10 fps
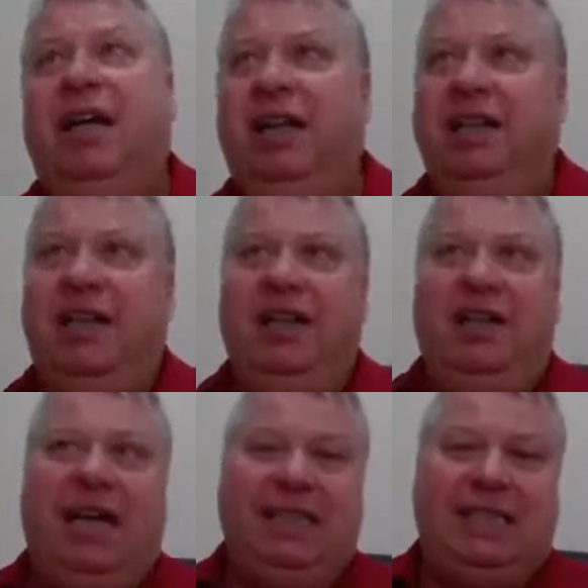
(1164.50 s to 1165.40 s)

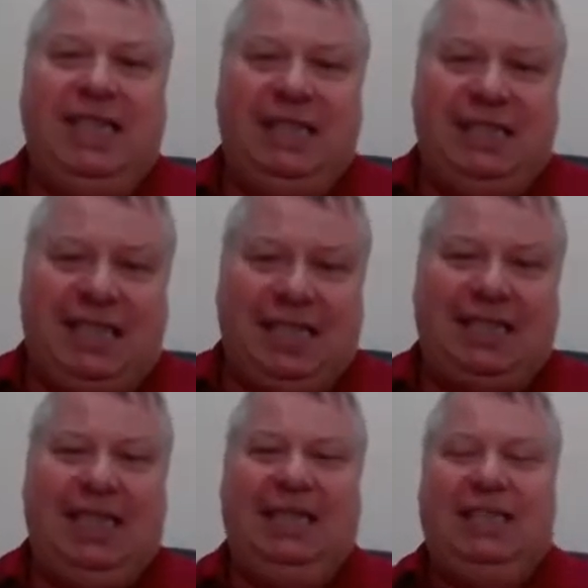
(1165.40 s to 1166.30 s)

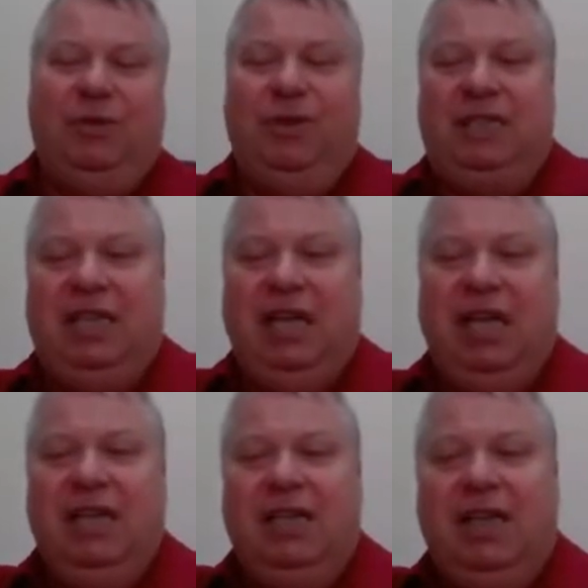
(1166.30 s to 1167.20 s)
1960s, it was
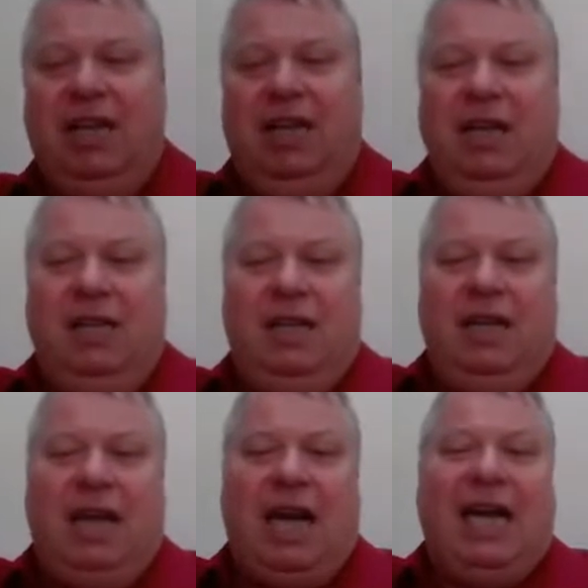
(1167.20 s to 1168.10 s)

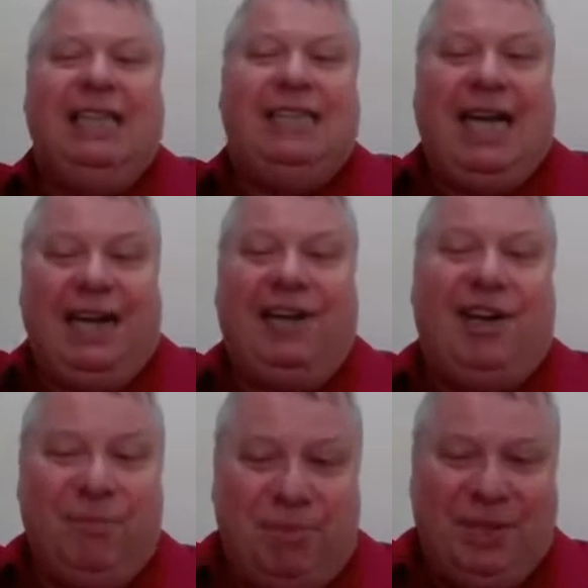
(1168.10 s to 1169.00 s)
the high tech
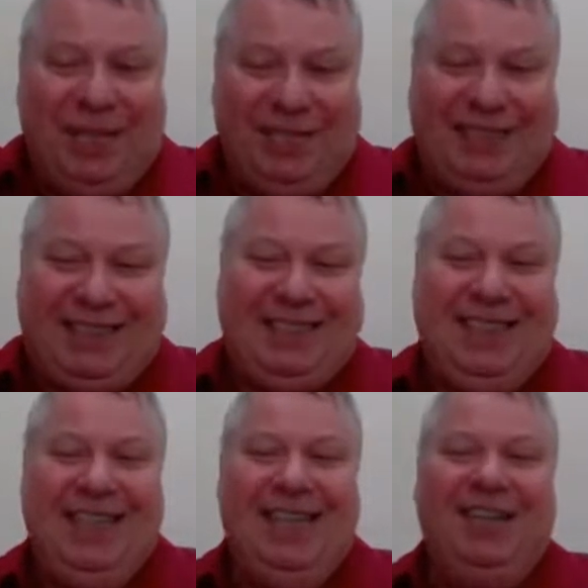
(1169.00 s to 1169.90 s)
companies,
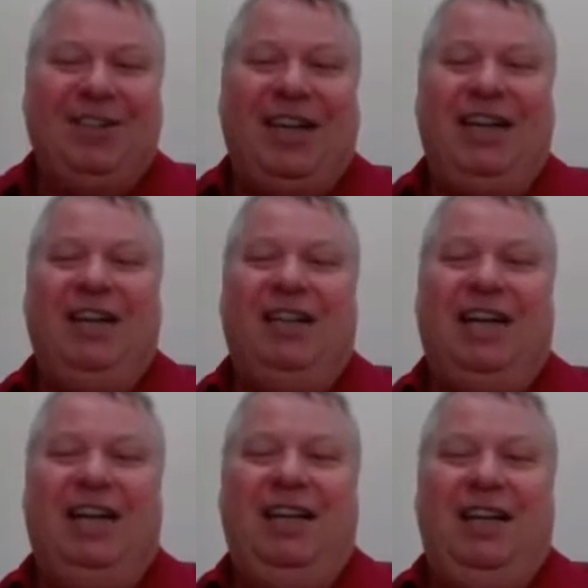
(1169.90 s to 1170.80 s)
right?
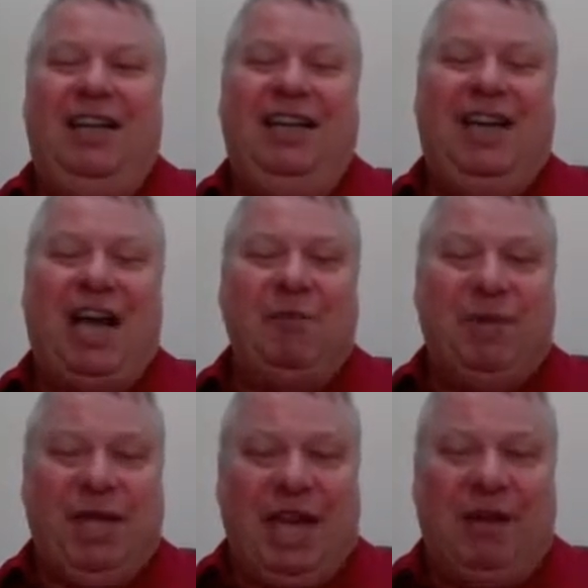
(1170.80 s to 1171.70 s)

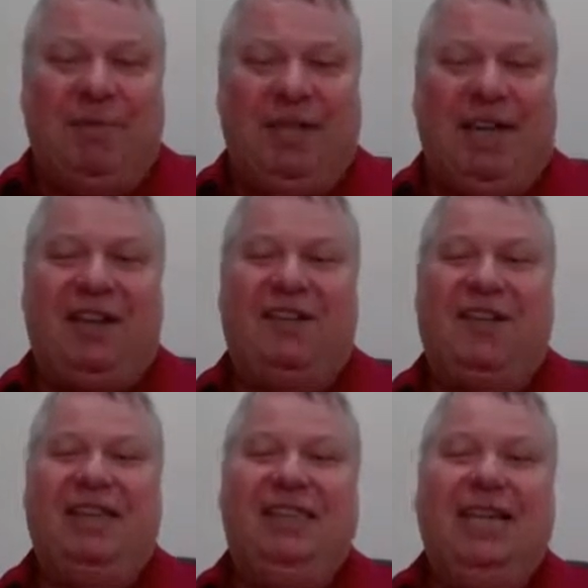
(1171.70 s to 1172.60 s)
IBM and other
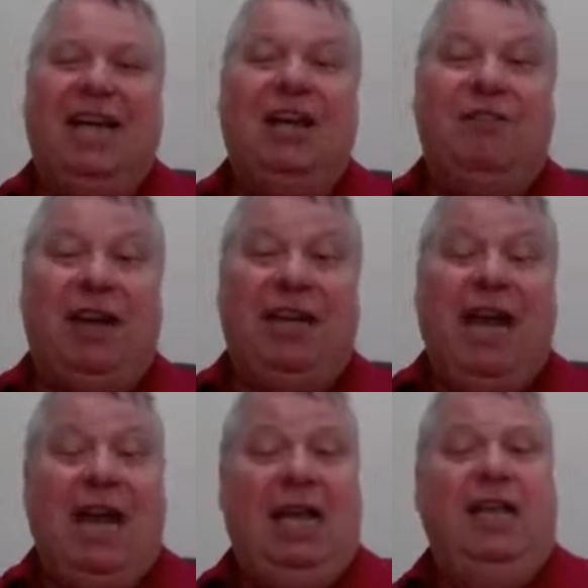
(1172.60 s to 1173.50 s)
things, right?
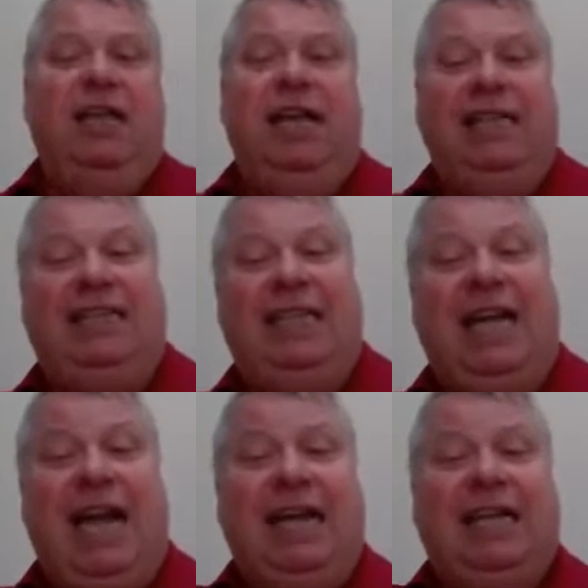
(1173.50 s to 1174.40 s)
And in the
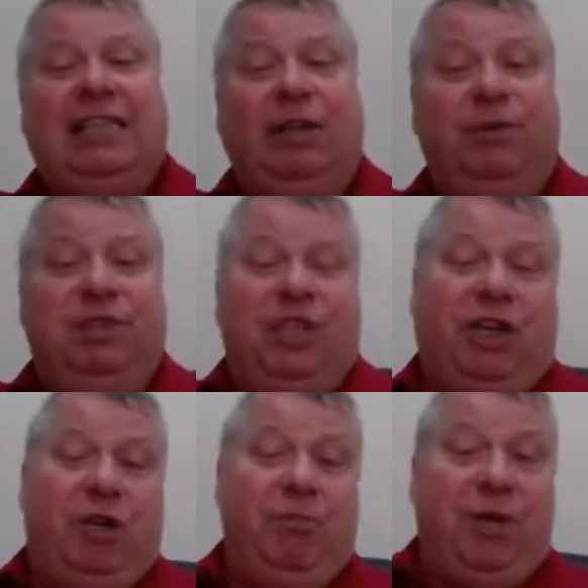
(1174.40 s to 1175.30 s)
1980s, it was the
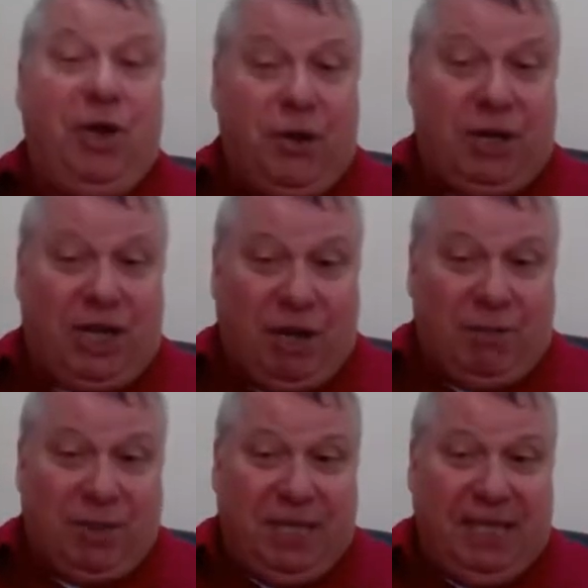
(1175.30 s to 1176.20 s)
computer
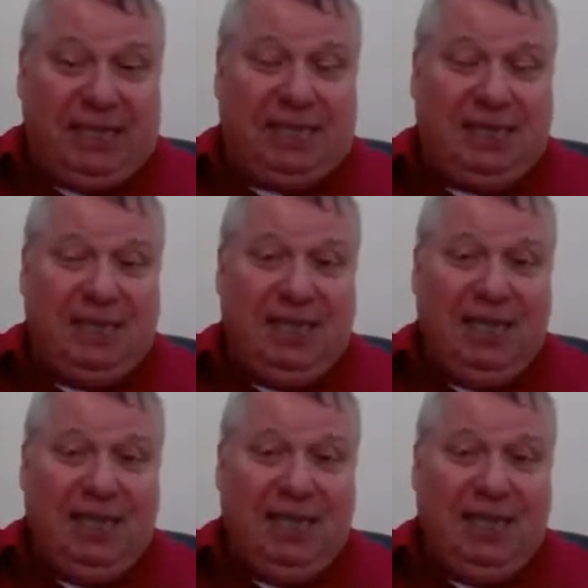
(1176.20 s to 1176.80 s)
companies.